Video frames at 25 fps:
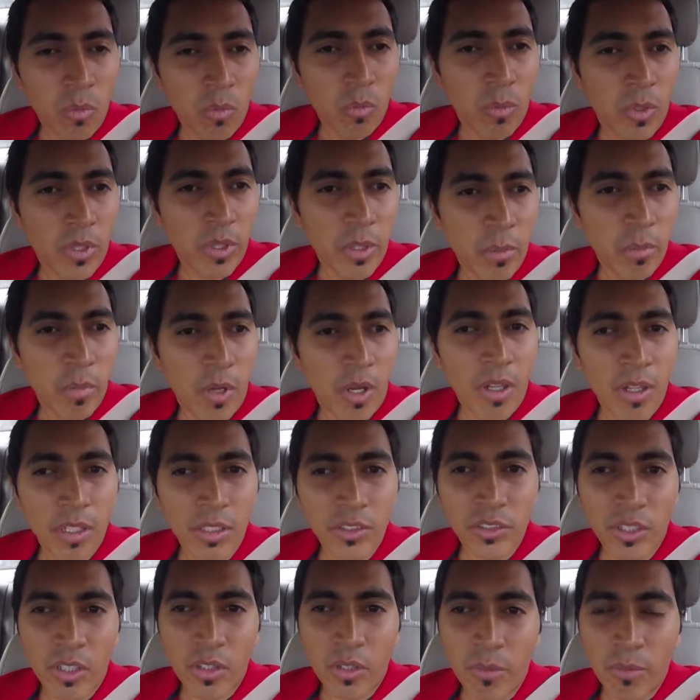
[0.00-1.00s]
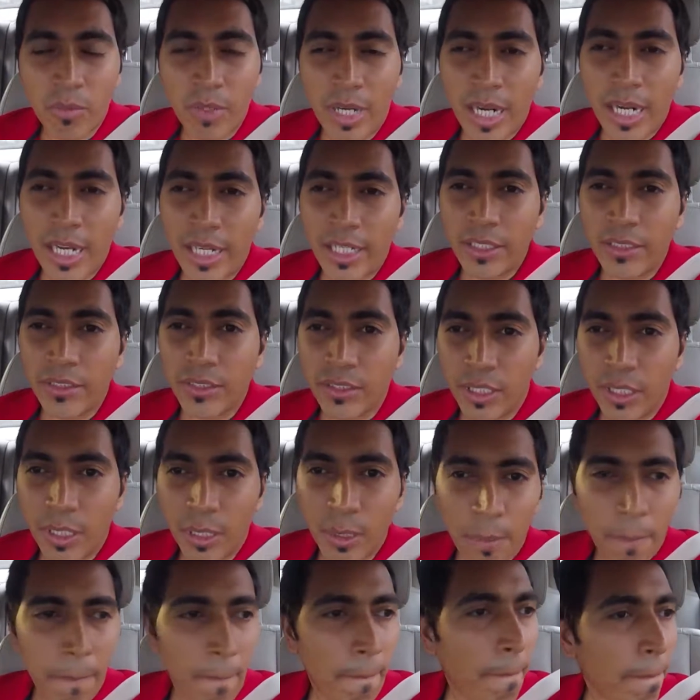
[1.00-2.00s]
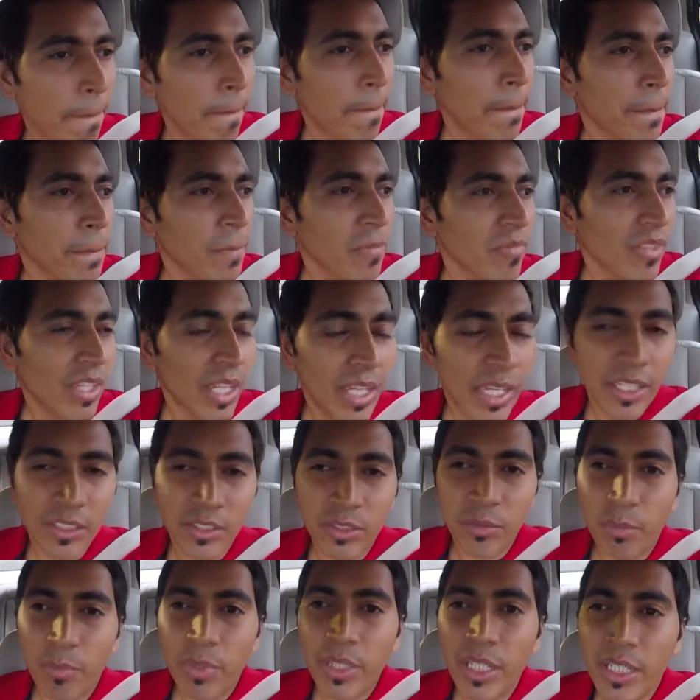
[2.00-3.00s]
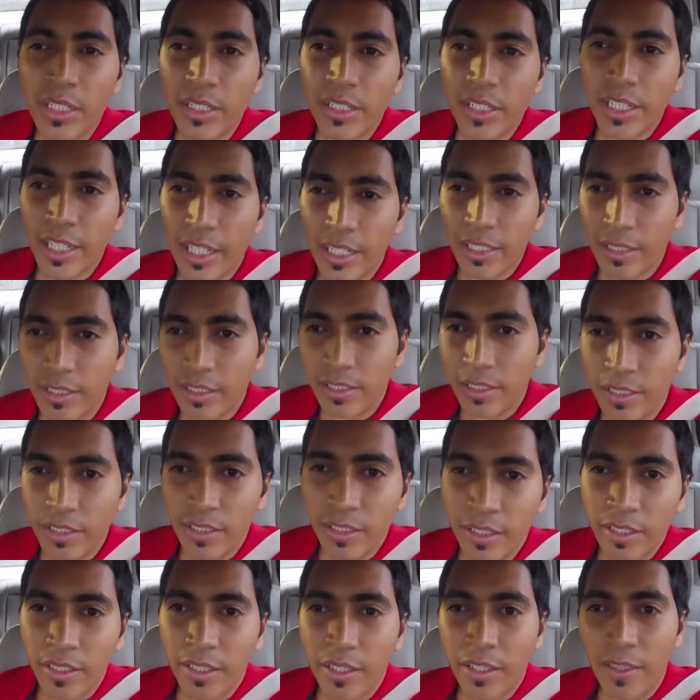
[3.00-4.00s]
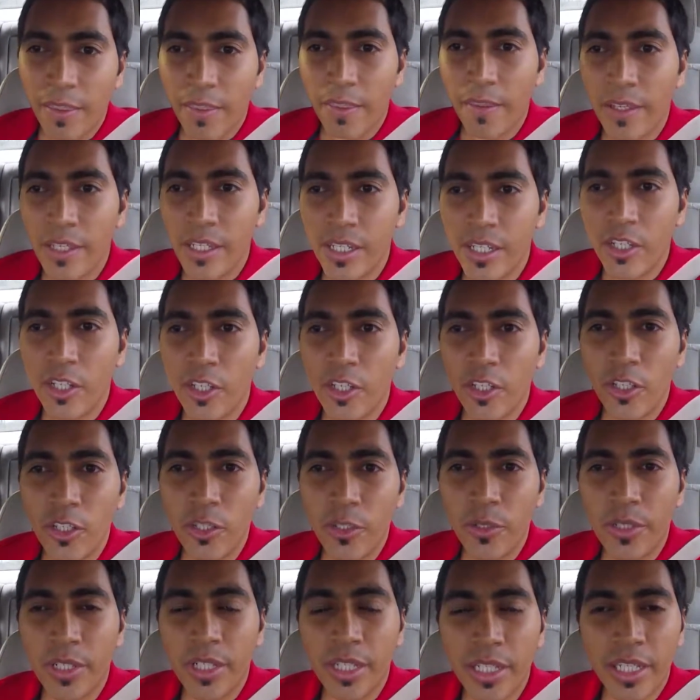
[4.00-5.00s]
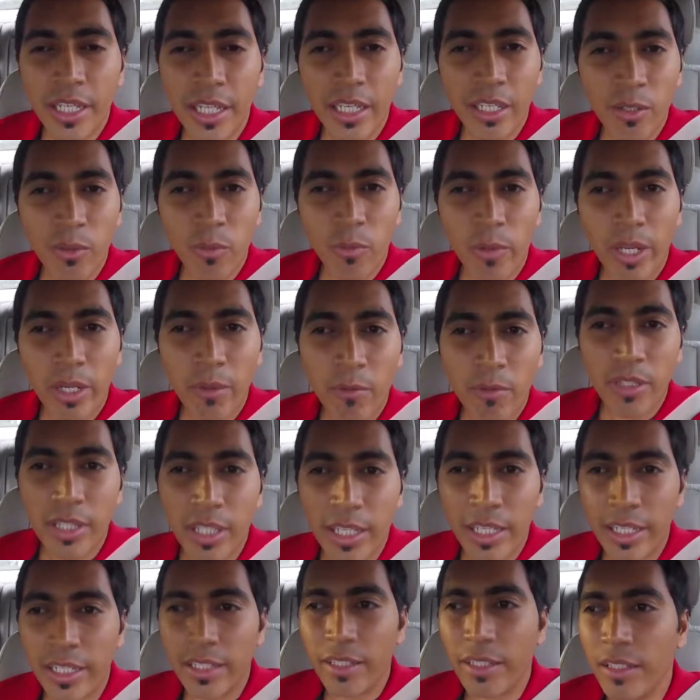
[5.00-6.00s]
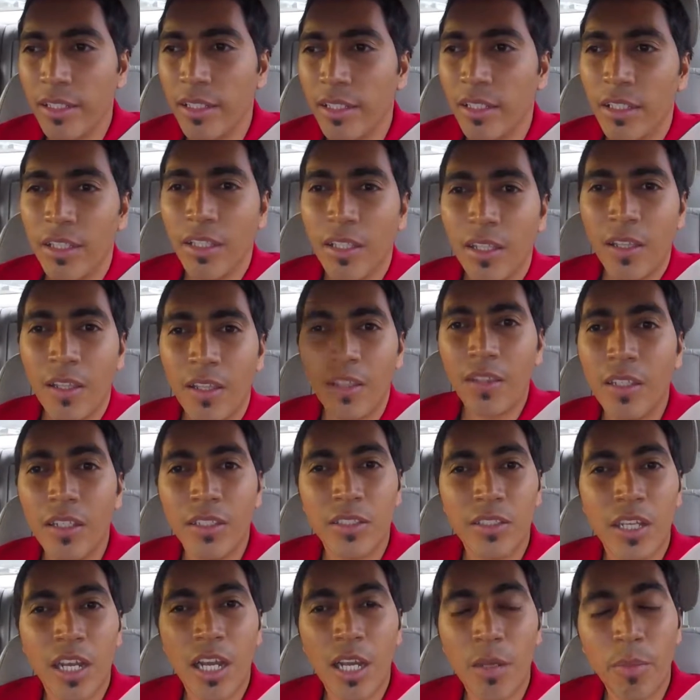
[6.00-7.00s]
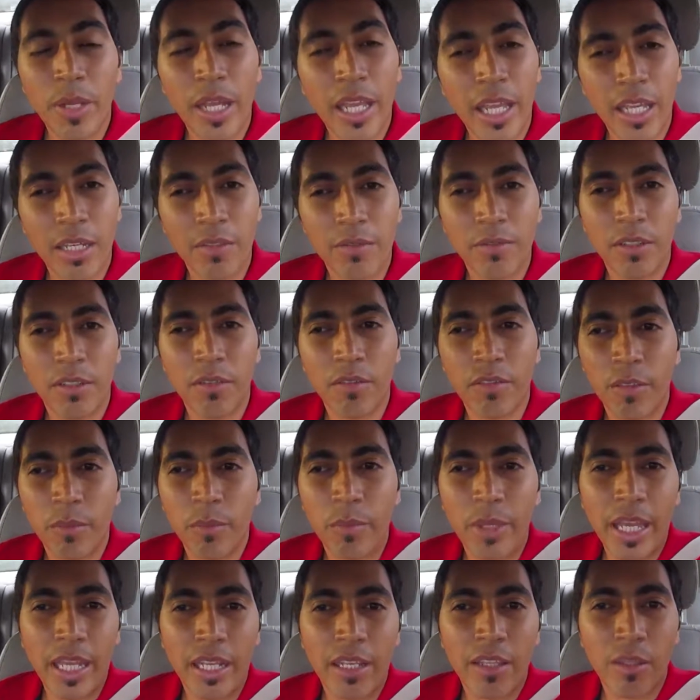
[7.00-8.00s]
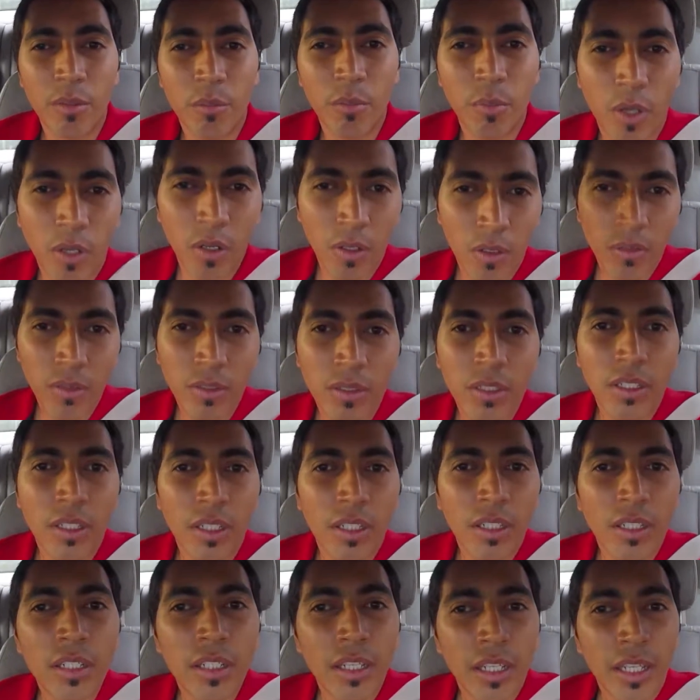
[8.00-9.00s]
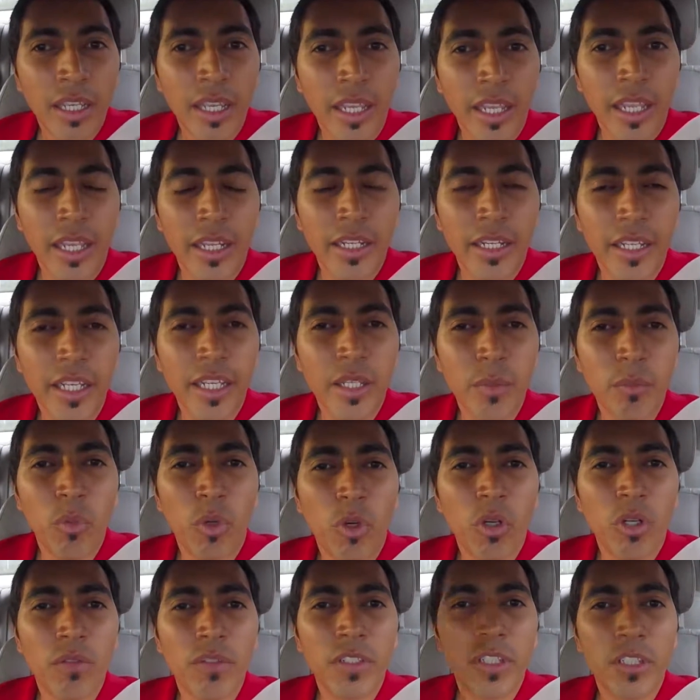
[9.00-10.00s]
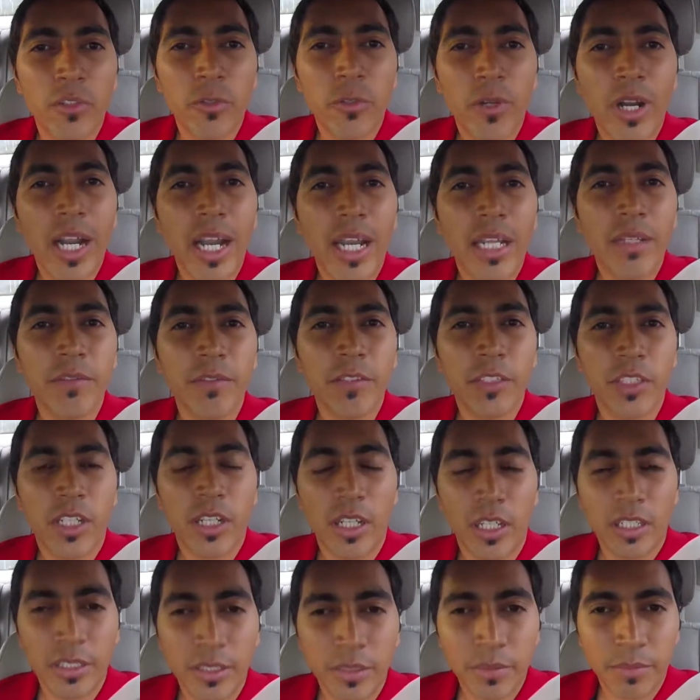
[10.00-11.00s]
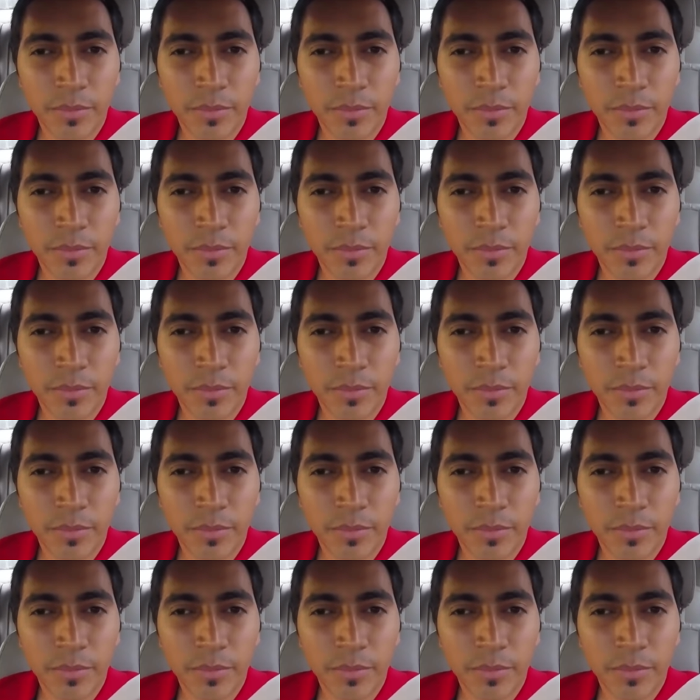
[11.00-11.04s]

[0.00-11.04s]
When the ball is on the rise, hasn't peaked yet, then you can get away with hitting the top half of the back of the ball and hit more of a drive shot